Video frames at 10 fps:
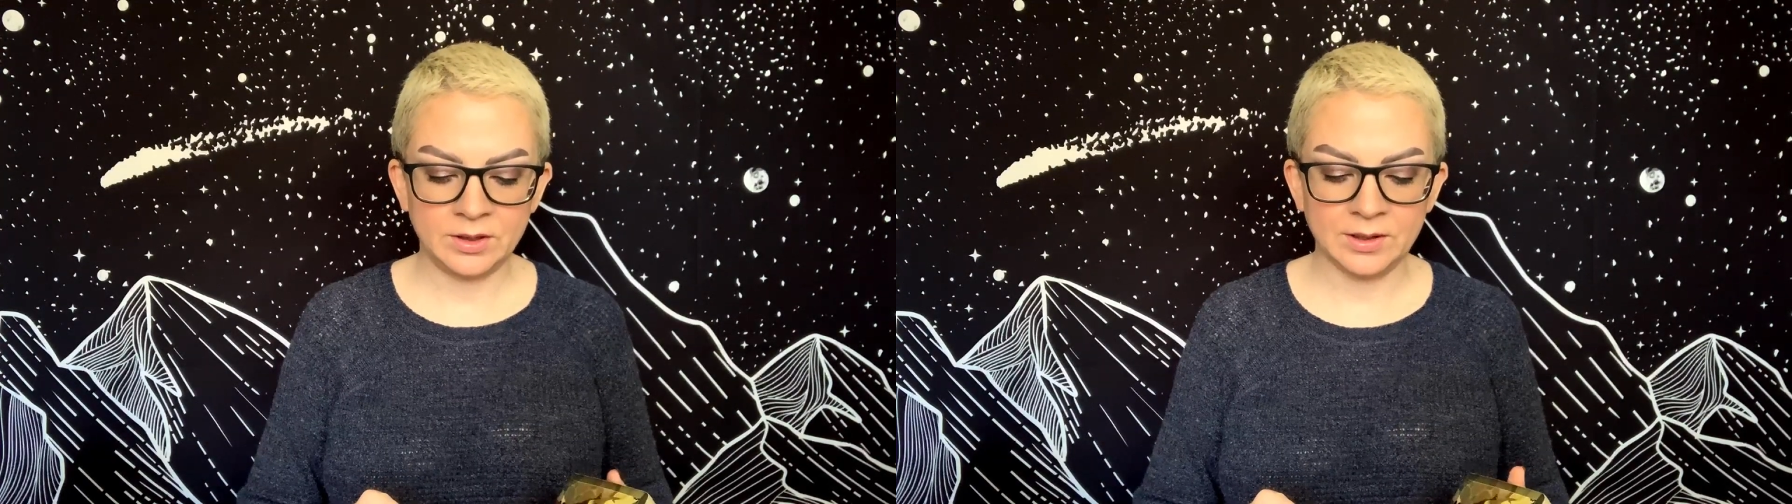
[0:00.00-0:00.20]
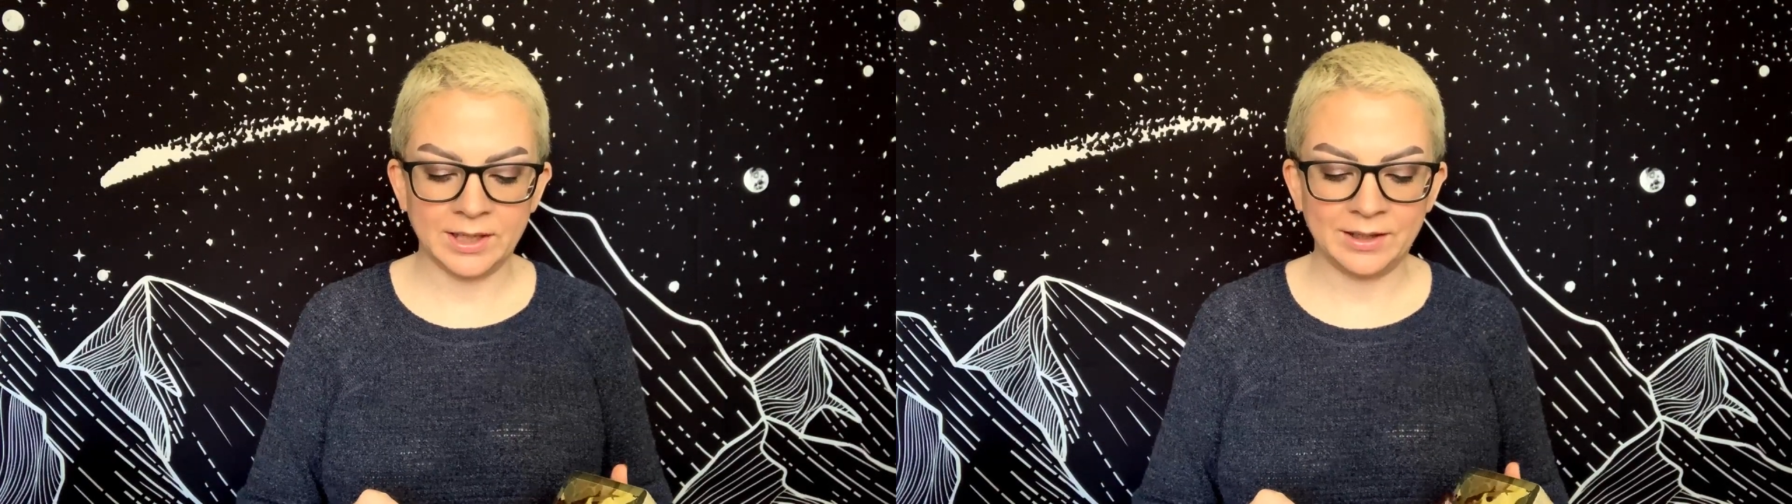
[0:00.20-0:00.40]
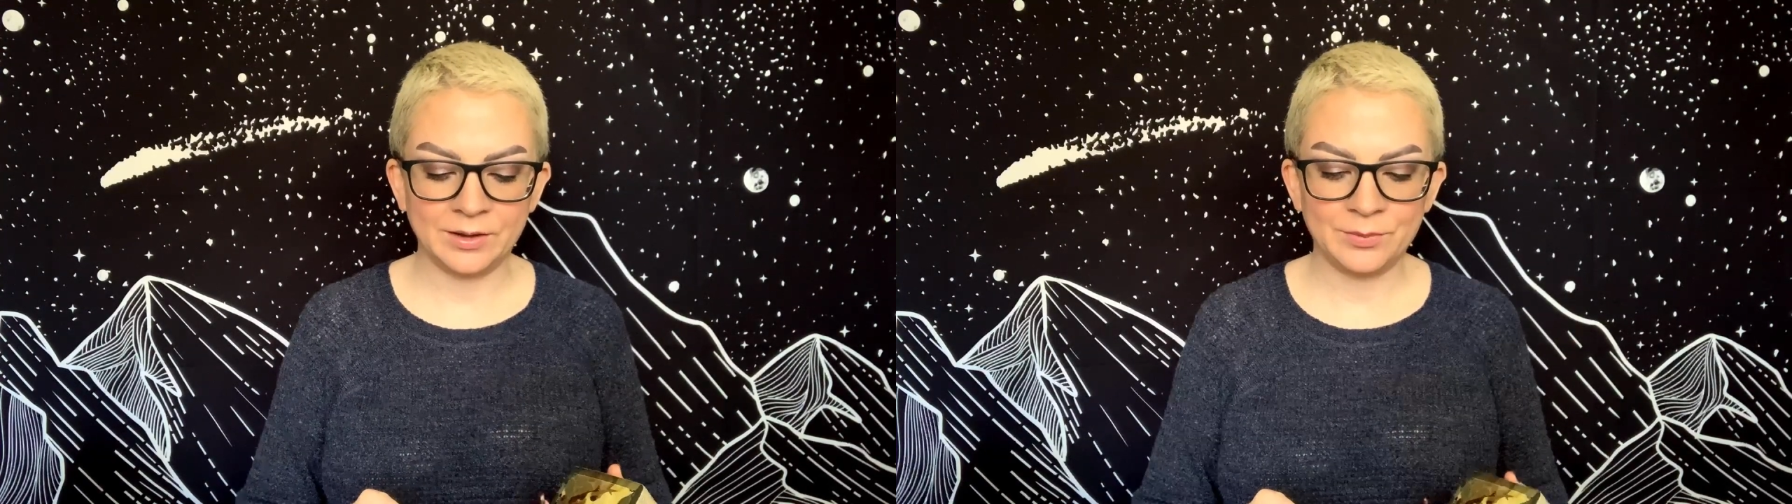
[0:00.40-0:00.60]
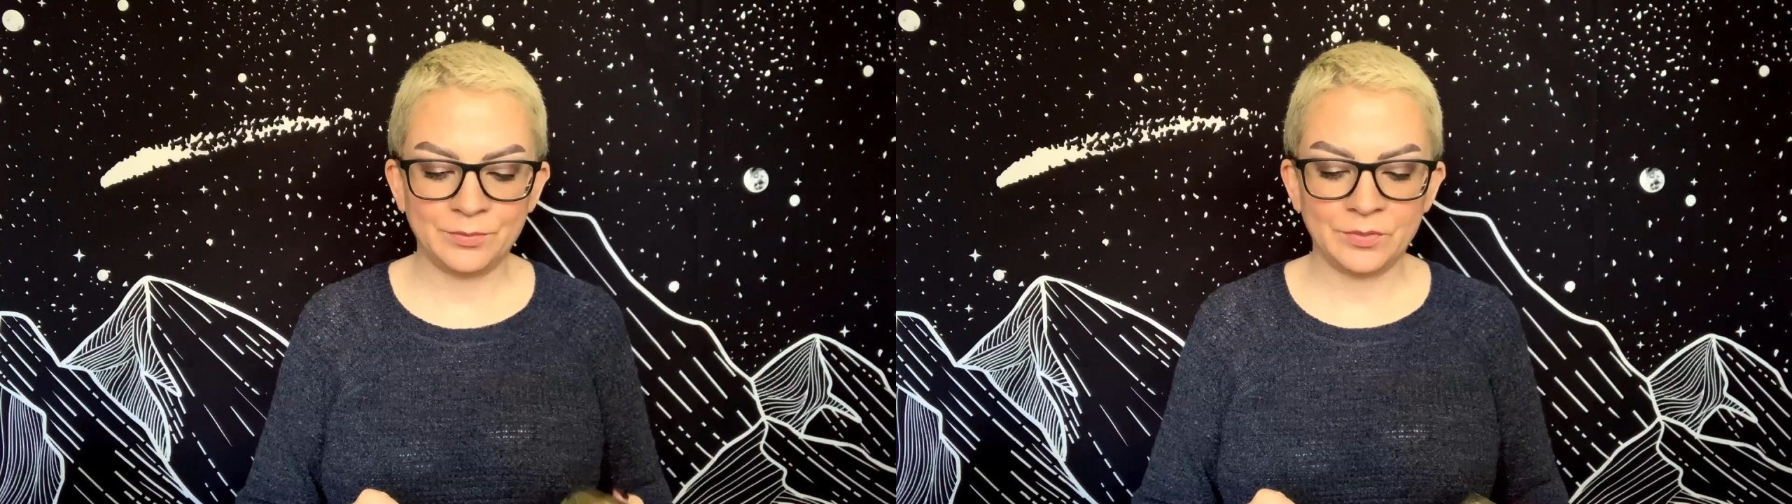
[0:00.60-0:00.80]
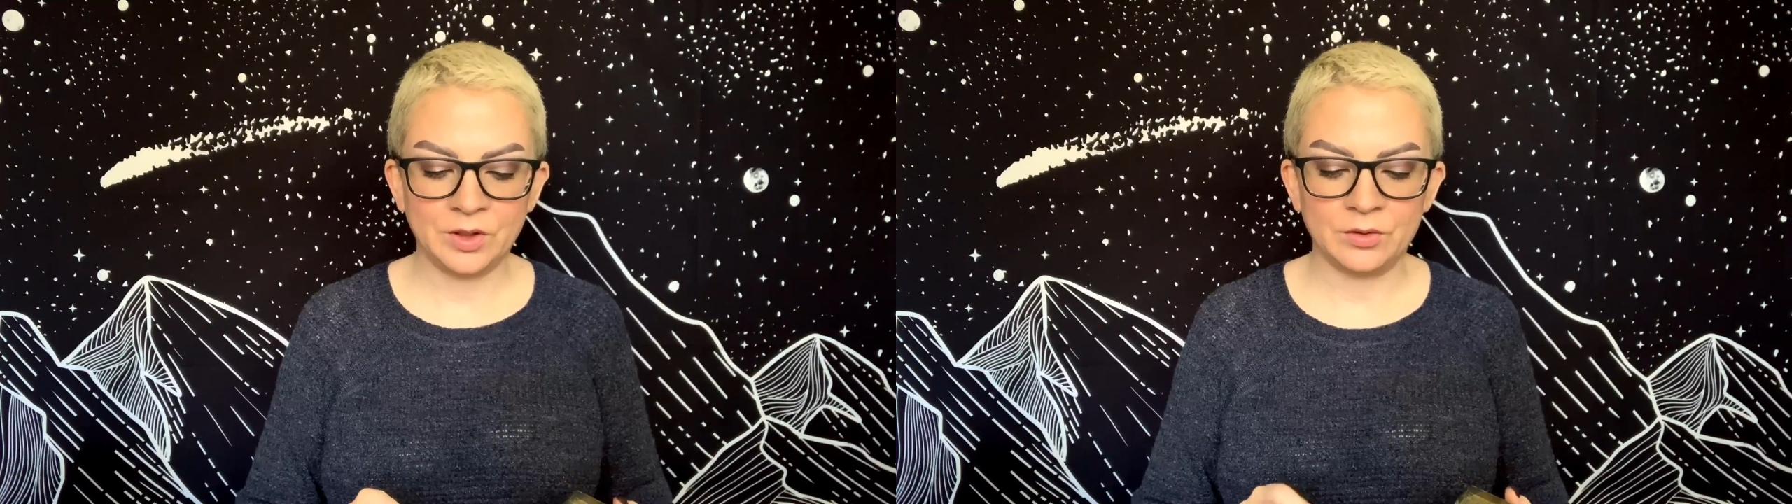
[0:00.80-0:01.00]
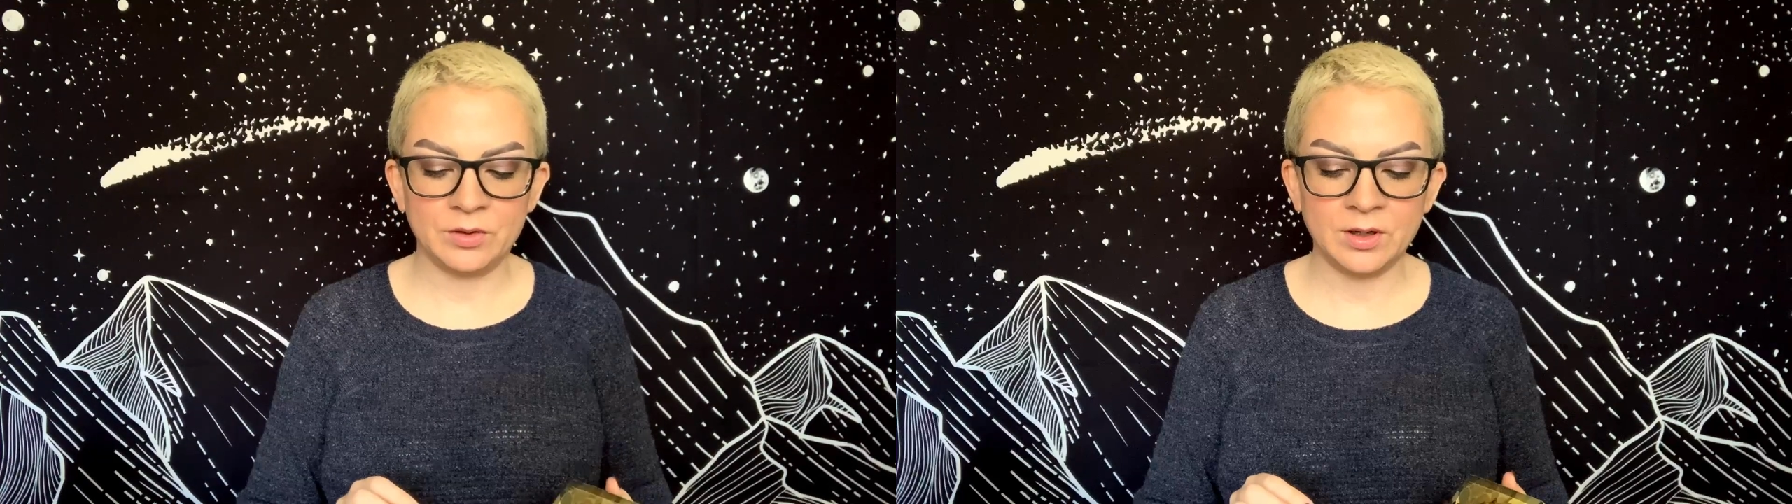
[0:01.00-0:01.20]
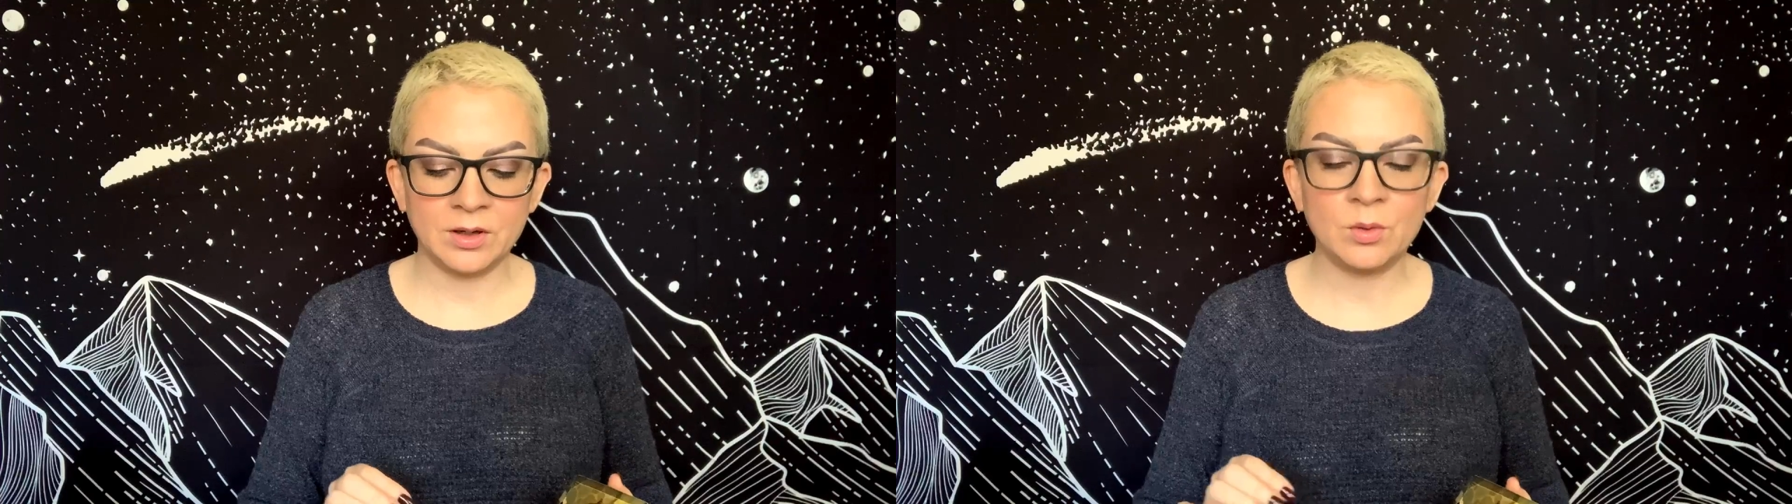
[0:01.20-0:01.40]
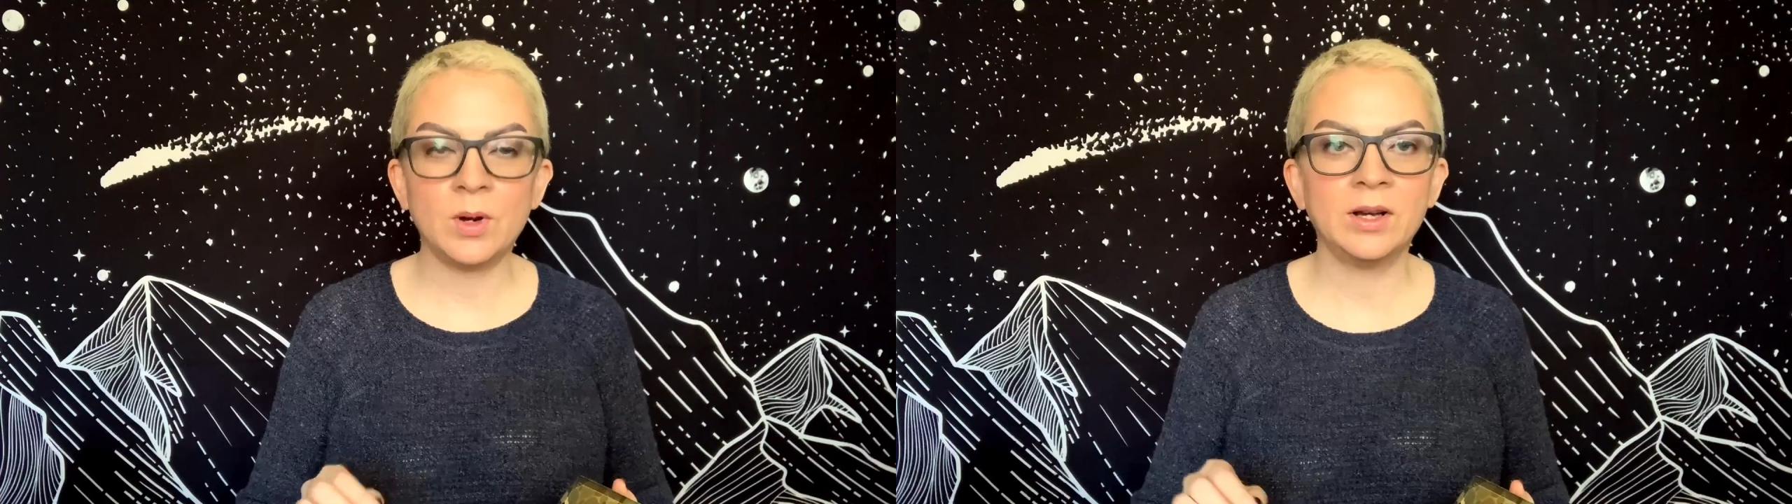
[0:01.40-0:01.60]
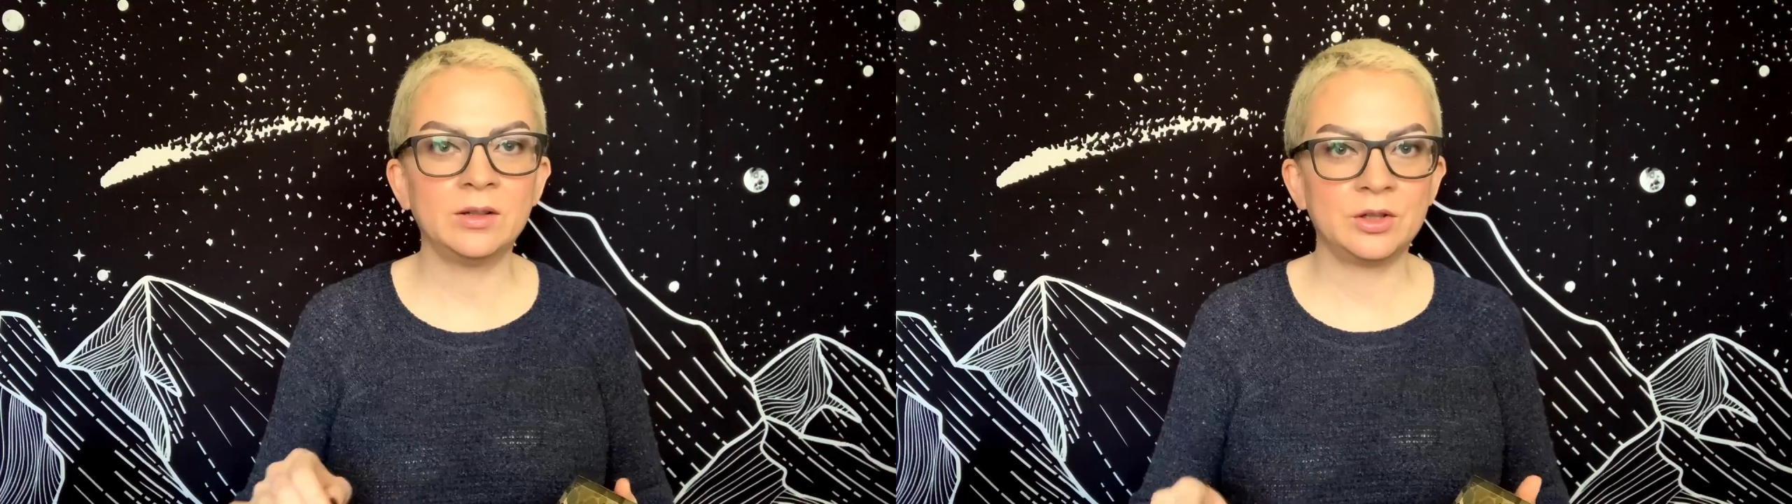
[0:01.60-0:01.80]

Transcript: Like, you're not quite